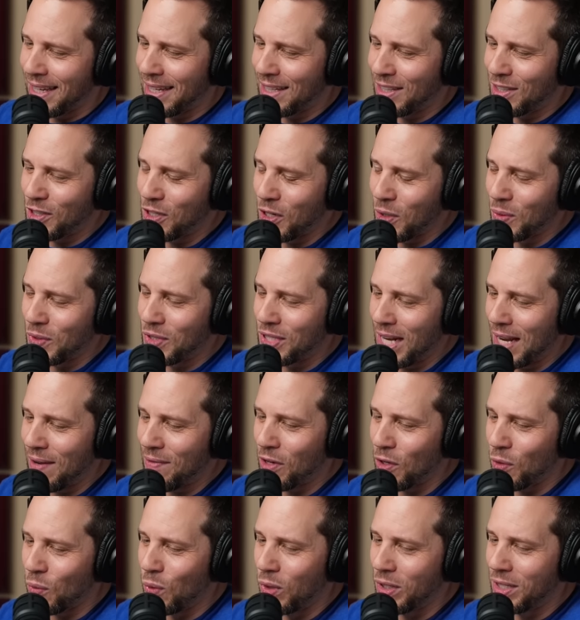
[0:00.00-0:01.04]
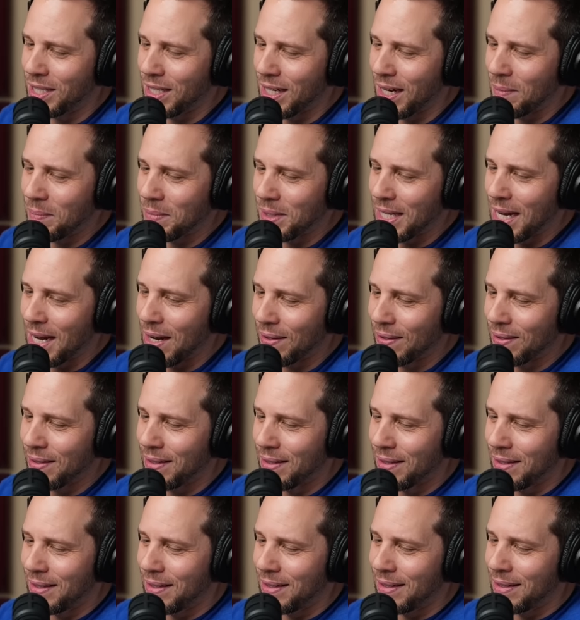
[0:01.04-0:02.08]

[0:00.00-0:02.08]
And so Xavier Woods comes out,